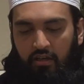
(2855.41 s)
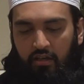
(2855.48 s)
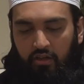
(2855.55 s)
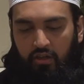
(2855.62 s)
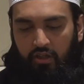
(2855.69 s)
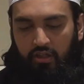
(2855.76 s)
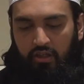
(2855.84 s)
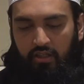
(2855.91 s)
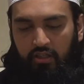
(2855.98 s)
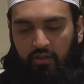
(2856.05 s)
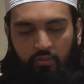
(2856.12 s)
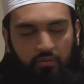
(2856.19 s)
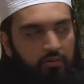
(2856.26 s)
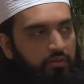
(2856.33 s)
curly,
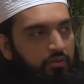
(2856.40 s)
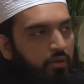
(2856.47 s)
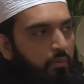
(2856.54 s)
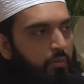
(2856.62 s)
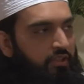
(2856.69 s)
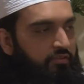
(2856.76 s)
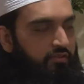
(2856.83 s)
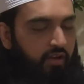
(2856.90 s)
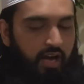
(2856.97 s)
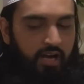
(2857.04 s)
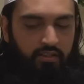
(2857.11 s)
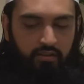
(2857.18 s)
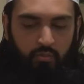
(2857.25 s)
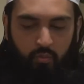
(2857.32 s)
you know, with a
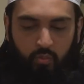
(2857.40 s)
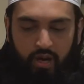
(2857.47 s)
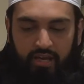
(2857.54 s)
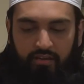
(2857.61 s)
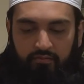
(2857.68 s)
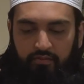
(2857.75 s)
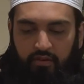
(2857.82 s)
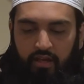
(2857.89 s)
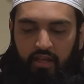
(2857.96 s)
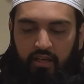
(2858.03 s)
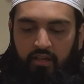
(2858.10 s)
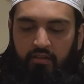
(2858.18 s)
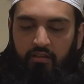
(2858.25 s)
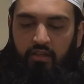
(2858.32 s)
slight wave
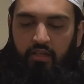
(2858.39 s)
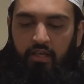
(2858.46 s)
in it.